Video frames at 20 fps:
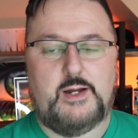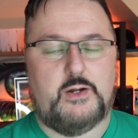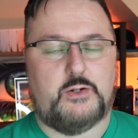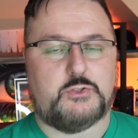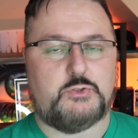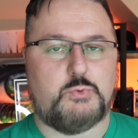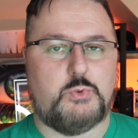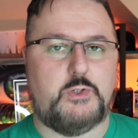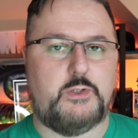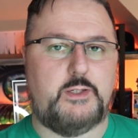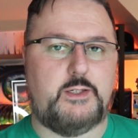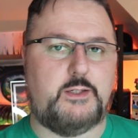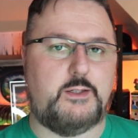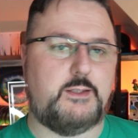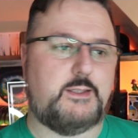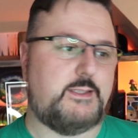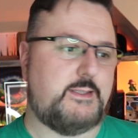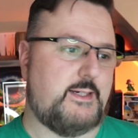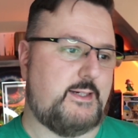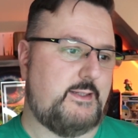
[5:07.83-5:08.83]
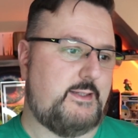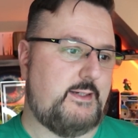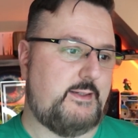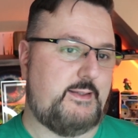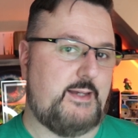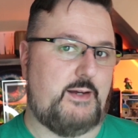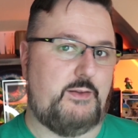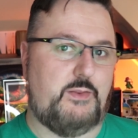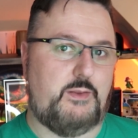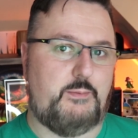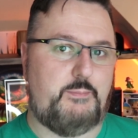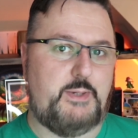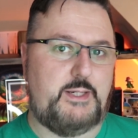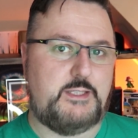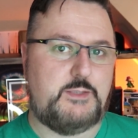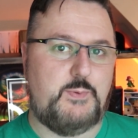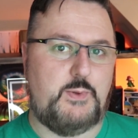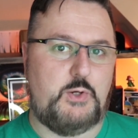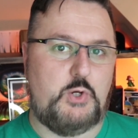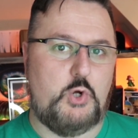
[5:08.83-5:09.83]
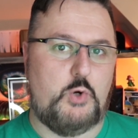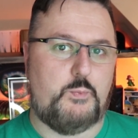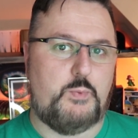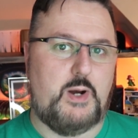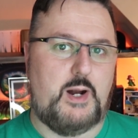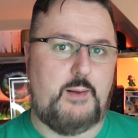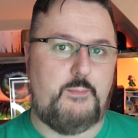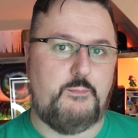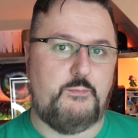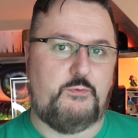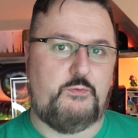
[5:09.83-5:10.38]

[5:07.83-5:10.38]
It's really good because I can take it down to the basement, no problem,